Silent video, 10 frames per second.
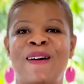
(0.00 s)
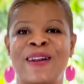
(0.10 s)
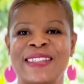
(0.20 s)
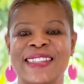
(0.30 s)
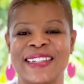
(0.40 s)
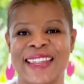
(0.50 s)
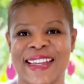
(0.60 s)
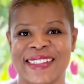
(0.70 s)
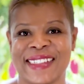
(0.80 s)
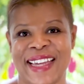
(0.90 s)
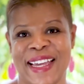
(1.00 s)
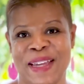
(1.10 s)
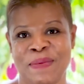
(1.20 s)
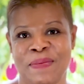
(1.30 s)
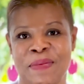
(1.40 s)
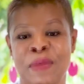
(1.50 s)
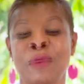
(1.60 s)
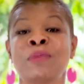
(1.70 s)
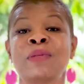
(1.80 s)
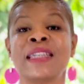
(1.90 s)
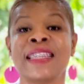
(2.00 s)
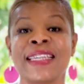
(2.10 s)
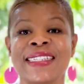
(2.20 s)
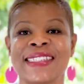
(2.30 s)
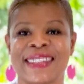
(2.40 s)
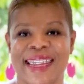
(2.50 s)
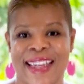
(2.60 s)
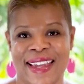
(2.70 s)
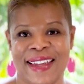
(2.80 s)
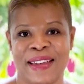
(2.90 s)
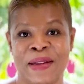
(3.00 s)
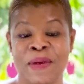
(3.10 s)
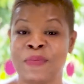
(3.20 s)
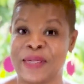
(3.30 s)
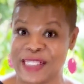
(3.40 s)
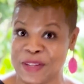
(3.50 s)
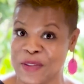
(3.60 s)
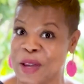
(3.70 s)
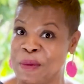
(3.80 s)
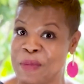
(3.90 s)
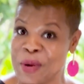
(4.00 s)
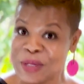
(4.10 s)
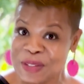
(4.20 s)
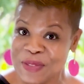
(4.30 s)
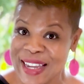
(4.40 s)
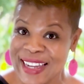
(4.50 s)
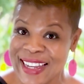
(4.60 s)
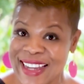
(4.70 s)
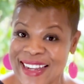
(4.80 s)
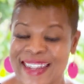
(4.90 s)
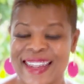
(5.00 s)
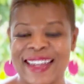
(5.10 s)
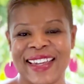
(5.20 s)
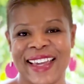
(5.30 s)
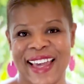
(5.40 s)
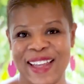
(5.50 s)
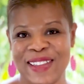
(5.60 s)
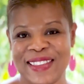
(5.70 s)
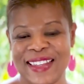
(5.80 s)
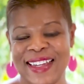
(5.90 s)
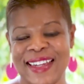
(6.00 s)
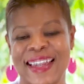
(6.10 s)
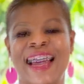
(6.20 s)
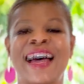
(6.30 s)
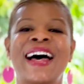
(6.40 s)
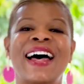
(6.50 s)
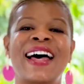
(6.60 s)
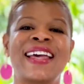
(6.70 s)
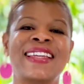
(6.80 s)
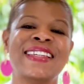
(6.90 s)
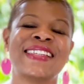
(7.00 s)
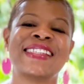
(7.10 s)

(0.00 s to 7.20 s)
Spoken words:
Until next time, please stay Pacifica motivated, healthy, and